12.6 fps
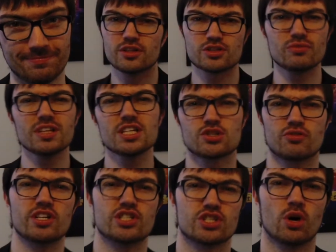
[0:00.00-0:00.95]
There's a really
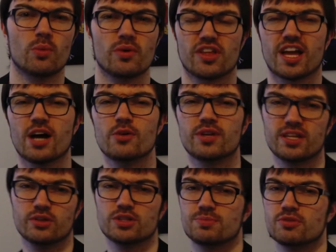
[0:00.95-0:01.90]
strange shot where the guy who
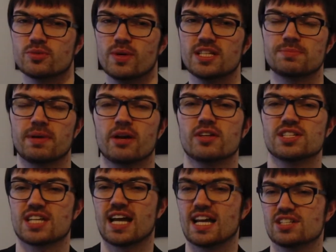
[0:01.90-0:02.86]
kills Bruce Wayne's
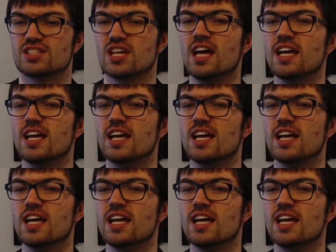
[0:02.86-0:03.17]
parents has